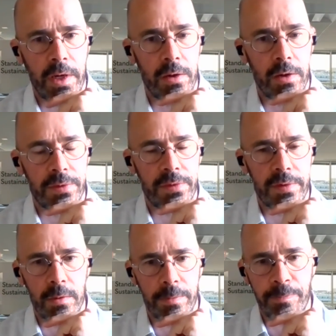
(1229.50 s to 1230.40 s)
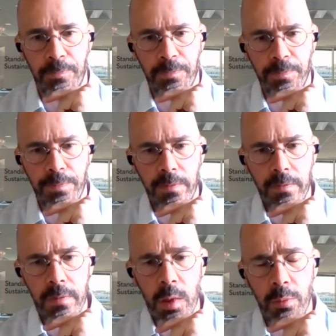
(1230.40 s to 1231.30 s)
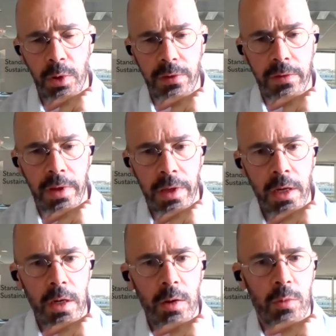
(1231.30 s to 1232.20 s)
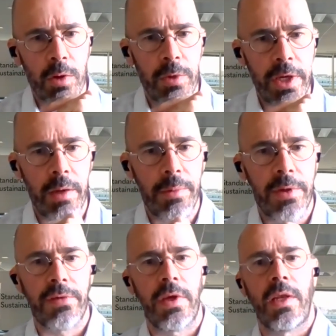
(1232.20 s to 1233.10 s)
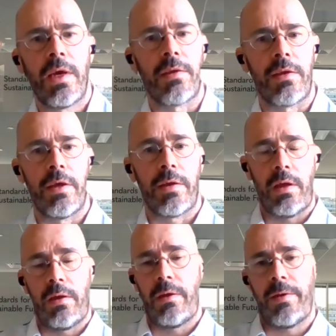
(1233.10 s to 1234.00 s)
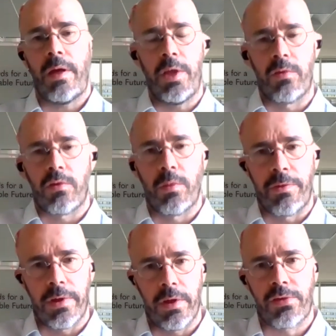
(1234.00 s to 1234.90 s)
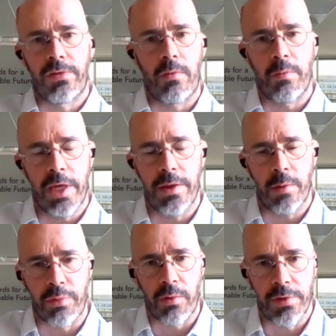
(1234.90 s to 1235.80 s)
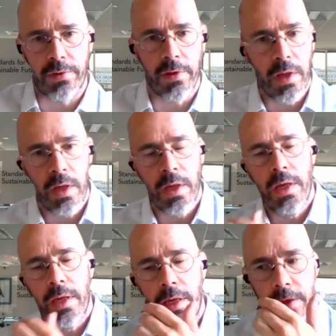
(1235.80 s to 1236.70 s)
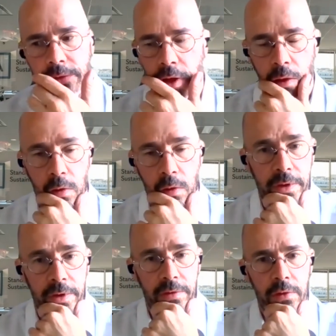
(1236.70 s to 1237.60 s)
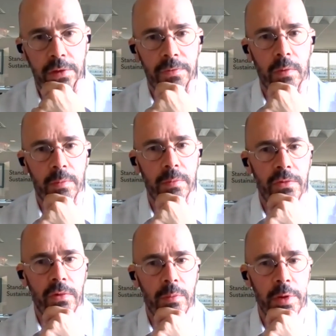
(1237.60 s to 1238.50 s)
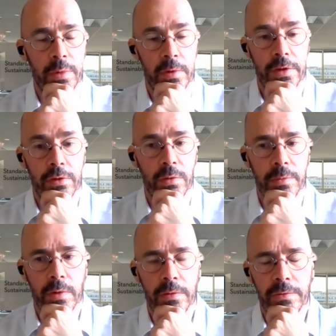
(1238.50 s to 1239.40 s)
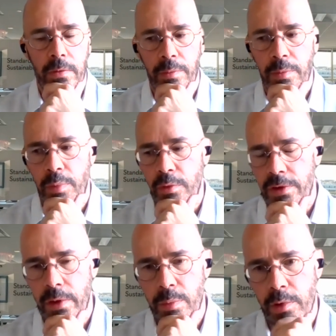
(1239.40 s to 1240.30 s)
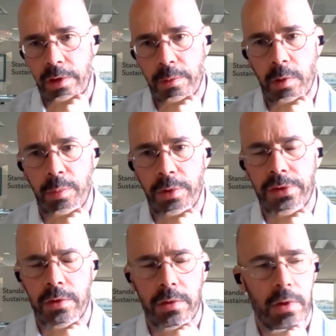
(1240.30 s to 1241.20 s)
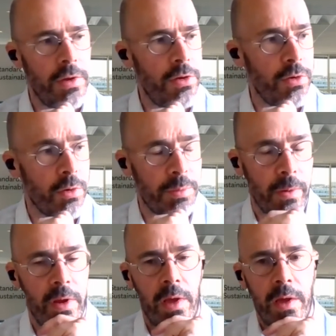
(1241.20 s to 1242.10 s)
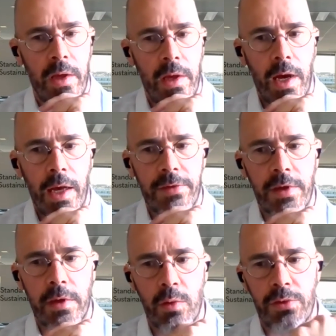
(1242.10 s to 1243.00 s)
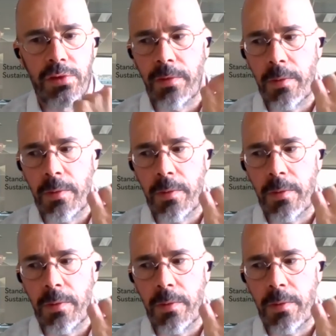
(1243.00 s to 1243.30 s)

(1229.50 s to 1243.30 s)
harvesting. You know? But what we have been seeing lately, I mean, on top of this Romanian project, is a lot of interest from people in Europe, no? From potential project developers in Europe, asking us,